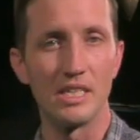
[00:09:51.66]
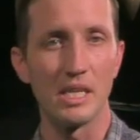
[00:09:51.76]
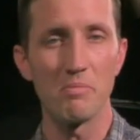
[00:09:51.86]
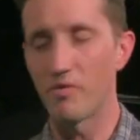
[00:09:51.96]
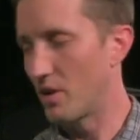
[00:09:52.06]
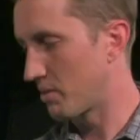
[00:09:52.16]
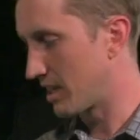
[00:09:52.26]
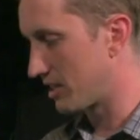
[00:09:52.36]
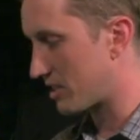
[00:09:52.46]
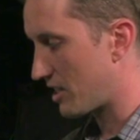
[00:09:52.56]
Deep
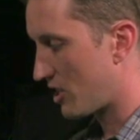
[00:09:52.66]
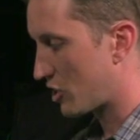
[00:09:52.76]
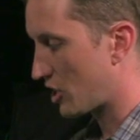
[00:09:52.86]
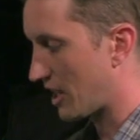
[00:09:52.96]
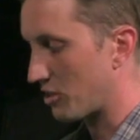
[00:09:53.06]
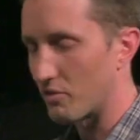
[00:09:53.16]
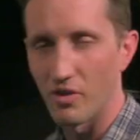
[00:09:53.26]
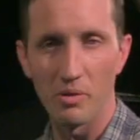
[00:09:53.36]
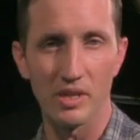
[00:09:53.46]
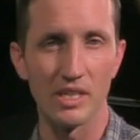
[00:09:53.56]
focus, shallow
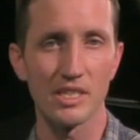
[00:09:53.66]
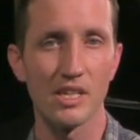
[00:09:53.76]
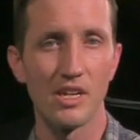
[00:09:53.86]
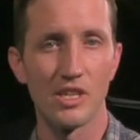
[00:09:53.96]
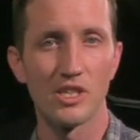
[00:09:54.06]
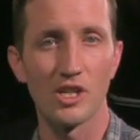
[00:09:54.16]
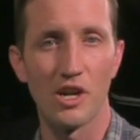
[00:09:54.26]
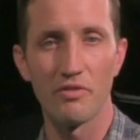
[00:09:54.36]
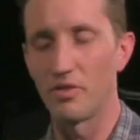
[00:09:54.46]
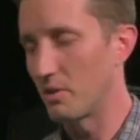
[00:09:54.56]
focus,
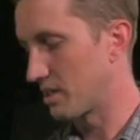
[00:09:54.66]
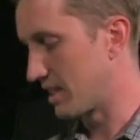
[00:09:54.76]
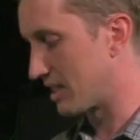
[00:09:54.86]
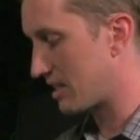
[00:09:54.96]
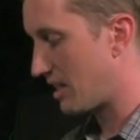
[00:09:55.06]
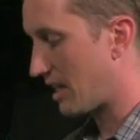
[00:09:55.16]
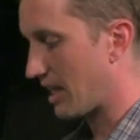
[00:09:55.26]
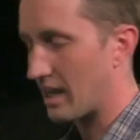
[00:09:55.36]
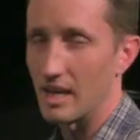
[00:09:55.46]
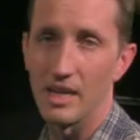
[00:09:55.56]
Soft focus,
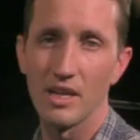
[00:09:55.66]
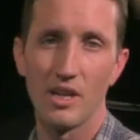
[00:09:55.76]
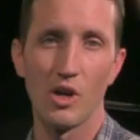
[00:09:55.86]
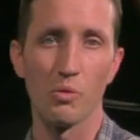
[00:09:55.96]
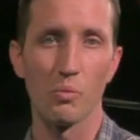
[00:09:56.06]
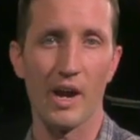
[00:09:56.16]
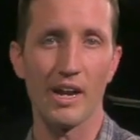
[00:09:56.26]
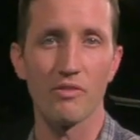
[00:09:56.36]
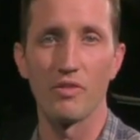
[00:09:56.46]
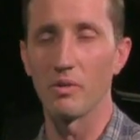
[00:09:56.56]
and a
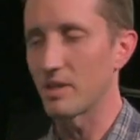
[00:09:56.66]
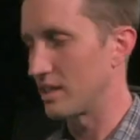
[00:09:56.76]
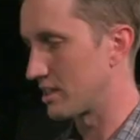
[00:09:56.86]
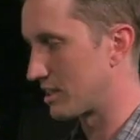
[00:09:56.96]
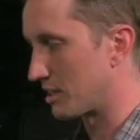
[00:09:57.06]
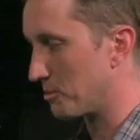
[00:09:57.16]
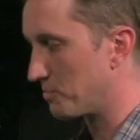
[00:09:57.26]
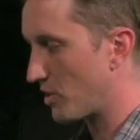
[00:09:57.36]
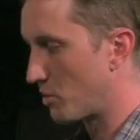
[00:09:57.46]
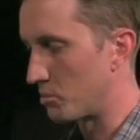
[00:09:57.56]
rack focus. So
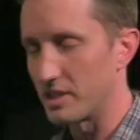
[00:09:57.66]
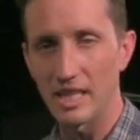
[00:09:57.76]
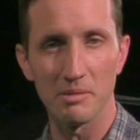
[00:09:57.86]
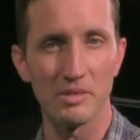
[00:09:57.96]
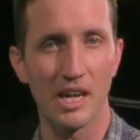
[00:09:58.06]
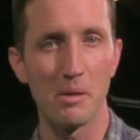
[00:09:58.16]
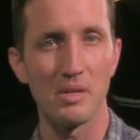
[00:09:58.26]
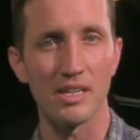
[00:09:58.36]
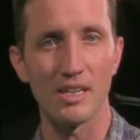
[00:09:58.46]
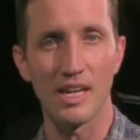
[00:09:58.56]
we'll take some time
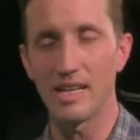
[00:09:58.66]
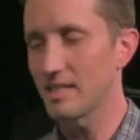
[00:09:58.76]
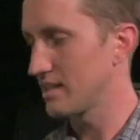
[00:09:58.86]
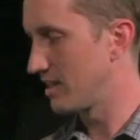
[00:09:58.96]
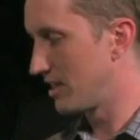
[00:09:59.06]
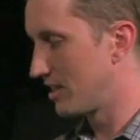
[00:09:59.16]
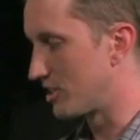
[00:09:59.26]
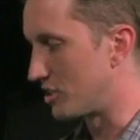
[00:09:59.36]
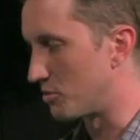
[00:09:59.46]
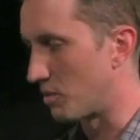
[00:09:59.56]
in class
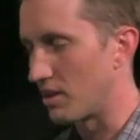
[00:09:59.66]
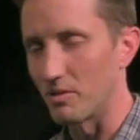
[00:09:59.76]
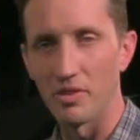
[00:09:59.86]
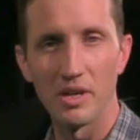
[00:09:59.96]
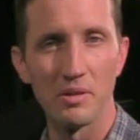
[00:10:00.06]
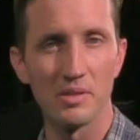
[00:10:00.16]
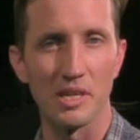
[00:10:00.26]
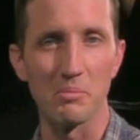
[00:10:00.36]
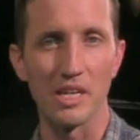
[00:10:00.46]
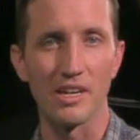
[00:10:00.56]
to do all of those.
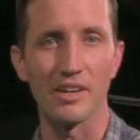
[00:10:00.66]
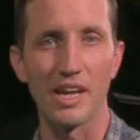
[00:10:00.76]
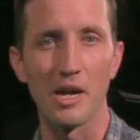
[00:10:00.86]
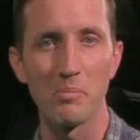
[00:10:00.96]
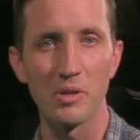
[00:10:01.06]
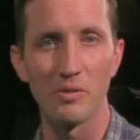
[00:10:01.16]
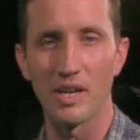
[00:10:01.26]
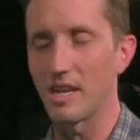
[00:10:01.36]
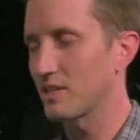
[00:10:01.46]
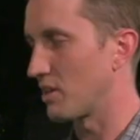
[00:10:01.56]
I'll be here to help you
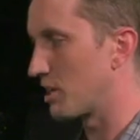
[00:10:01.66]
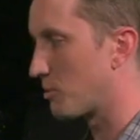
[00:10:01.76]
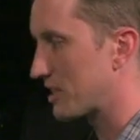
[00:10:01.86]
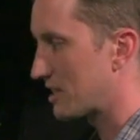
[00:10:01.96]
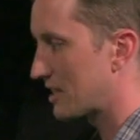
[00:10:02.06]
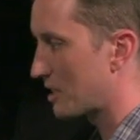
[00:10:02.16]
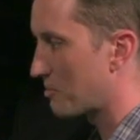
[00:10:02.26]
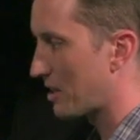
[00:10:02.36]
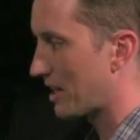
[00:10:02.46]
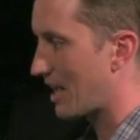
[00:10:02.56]
and answer any questions that
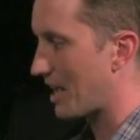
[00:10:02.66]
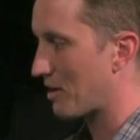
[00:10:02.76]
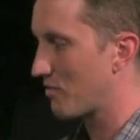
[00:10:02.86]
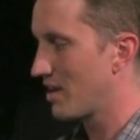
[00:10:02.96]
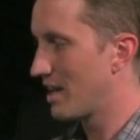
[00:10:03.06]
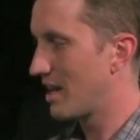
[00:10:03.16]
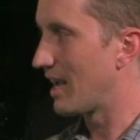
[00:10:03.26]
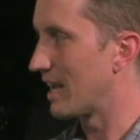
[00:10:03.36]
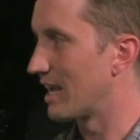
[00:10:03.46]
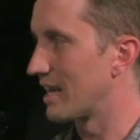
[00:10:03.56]
you might have.
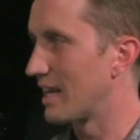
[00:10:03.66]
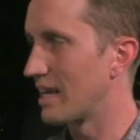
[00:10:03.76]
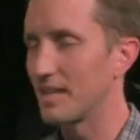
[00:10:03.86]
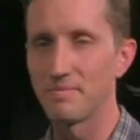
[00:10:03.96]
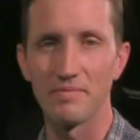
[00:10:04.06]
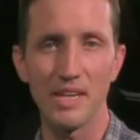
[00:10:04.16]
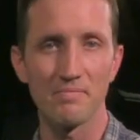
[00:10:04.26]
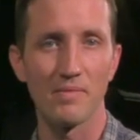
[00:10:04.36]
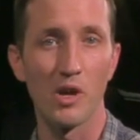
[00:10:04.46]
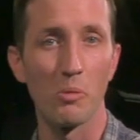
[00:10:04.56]
And uh, yeah,
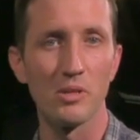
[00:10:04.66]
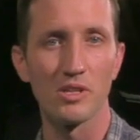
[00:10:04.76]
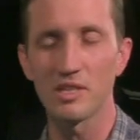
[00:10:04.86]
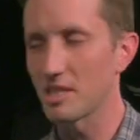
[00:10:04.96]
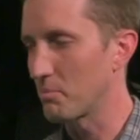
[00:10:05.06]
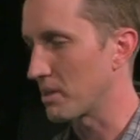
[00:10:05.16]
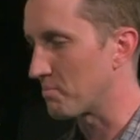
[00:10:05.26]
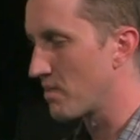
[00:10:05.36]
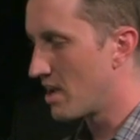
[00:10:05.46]
I hope you learned something.